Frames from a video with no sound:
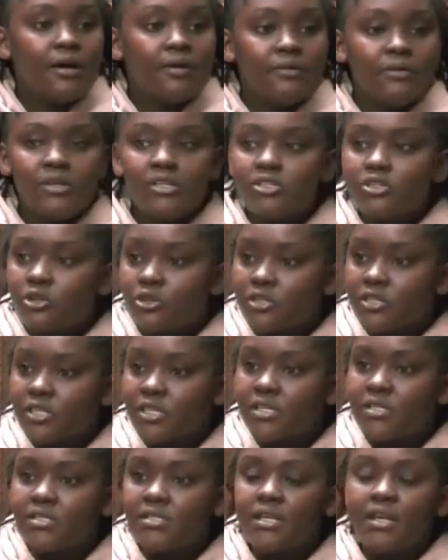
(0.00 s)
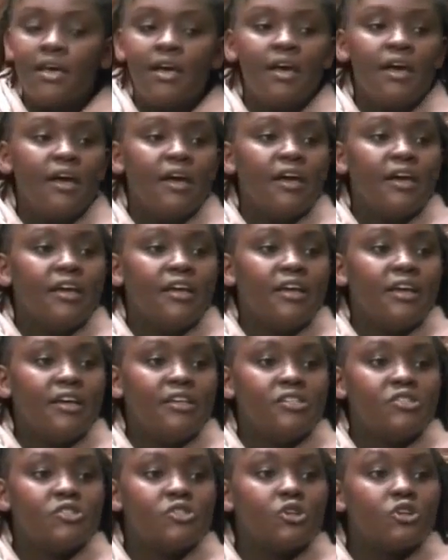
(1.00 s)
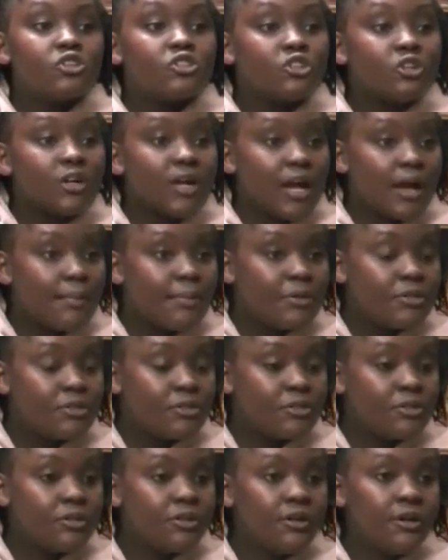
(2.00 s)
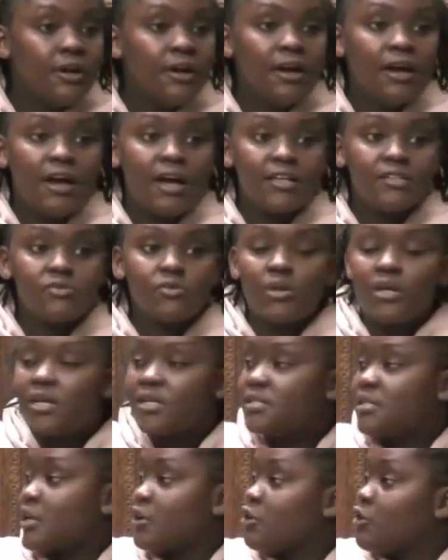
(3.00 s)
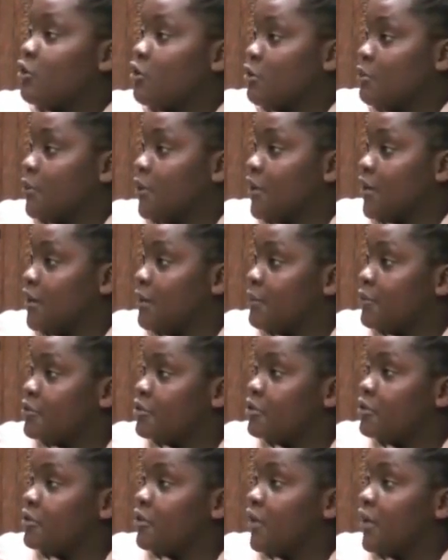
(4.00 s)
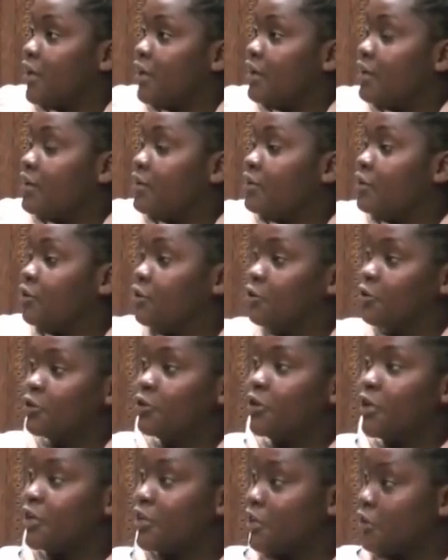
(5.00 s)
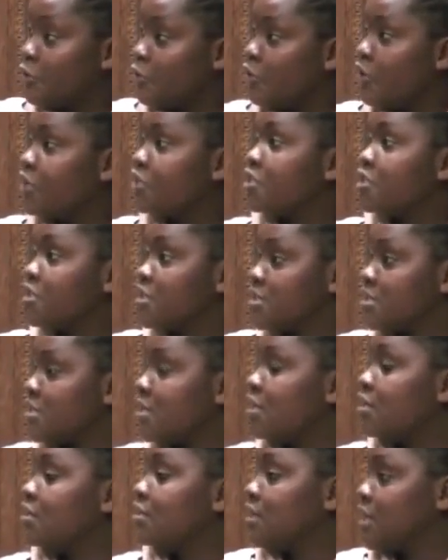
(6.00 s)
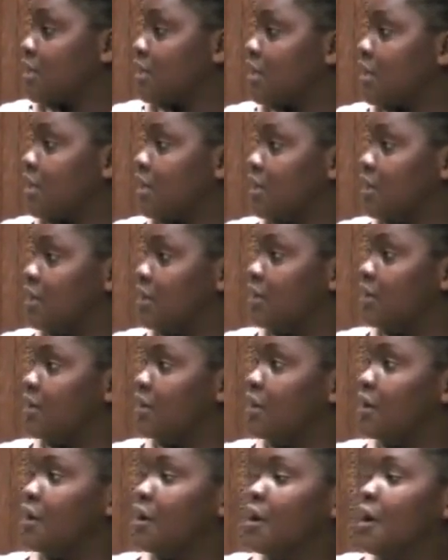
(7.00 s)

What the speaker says: resources is social capital as well as economic capital, and you know, the knowledge and the skill that they need.